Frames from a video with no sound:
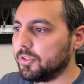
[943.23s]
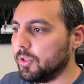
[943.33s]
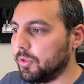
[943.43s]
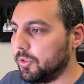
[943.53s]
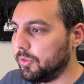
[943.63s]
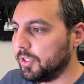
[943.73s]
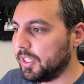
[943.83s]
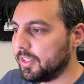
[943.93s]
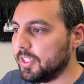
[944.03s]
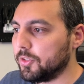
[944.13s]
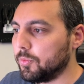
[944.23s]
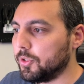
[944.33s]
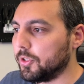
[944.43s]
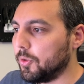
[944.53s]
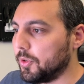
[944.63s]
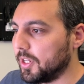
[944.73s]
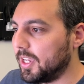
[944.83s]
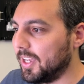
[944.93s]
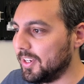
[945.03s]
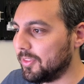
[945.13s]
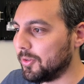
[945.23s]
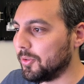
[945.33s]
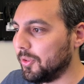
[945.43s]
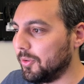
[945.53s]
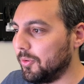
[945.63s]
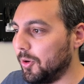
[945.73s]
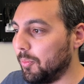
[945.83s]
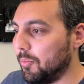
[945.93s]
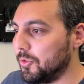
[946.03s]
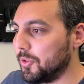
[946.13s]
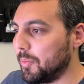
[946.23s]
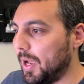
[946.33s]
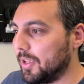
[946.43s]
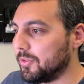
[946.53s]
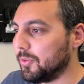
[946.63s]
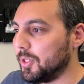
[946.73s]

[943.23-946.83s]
So it'll look like this when you're going to cut it through or do the pass through.